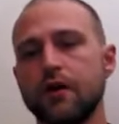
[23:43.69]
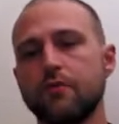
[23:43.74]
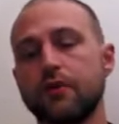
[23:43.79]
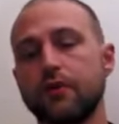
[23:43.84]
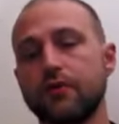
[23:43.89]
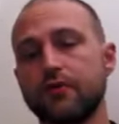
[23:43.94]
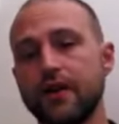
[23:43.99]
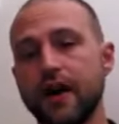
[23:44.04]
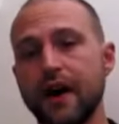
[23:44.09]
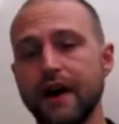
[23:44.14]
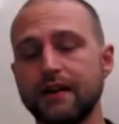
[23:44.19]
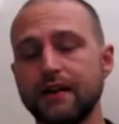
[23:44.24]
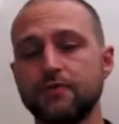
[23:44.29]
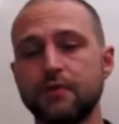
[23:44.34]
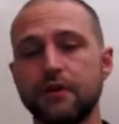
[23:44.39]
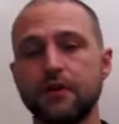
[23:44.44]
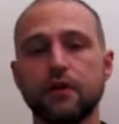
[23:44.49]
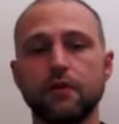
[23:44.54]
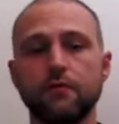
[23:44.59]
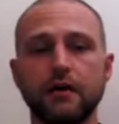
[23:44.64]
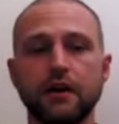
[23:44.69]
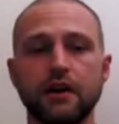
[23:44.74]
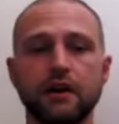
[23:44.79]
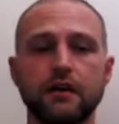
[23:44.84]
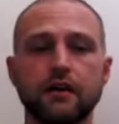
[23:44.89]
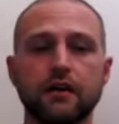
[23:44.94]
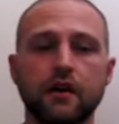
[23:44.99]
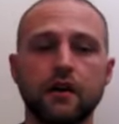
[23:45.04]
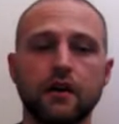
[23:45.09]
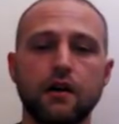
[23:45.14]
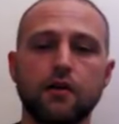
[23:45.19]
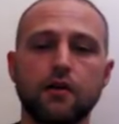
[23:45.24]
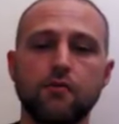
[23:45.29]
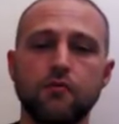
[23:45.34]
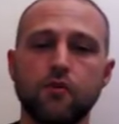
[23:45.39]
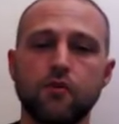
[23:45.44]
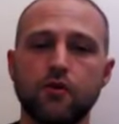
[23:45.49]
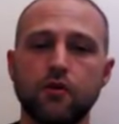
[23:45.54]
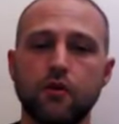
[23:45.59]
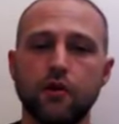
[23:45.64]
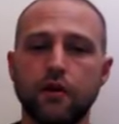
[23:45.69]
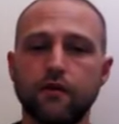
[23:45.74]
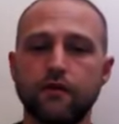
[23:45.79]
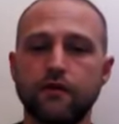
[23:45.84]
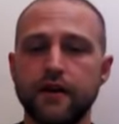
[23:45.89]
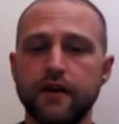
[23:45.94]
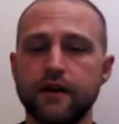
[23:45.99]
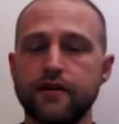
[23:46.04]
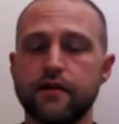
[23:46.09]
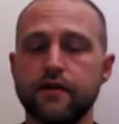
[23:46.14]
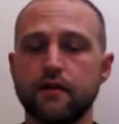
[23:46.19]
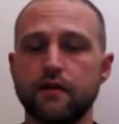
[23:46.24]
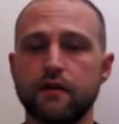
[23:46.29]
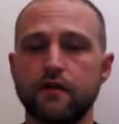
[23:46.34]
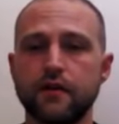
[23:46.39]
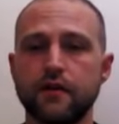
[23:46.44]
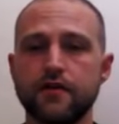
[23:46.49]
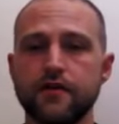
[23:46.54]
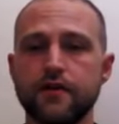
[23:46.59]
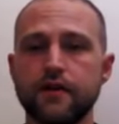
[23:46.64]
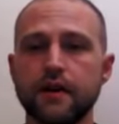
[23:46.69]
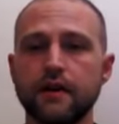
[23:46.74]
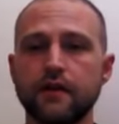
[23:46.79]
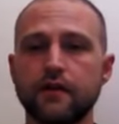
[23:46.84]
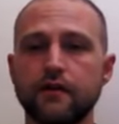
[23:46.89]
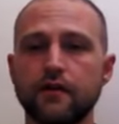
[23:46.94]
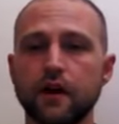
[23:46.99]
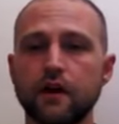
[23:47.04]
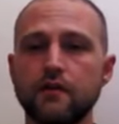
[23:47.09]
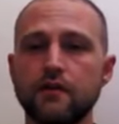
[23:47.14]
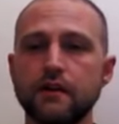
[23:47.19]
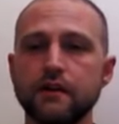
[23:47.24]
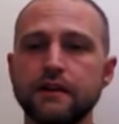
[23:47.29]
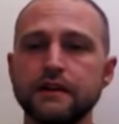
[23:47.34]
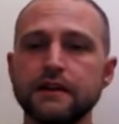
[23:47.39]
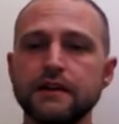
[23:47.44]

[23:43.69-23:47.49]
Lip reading: but that is becoming more of a thing. So